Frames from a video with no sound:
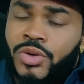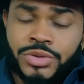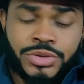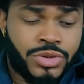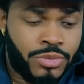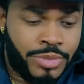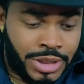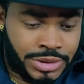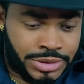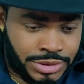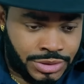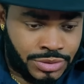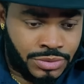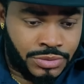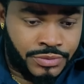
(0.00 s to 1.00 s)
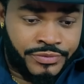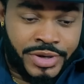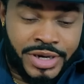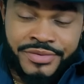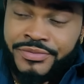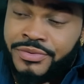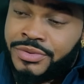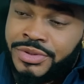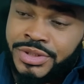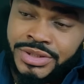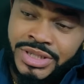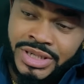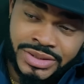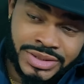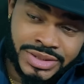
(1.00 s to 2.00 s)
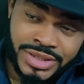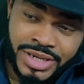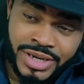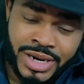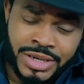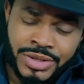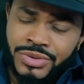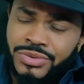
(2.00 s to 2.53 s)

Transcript: You want to go back to school with 500,000 naira?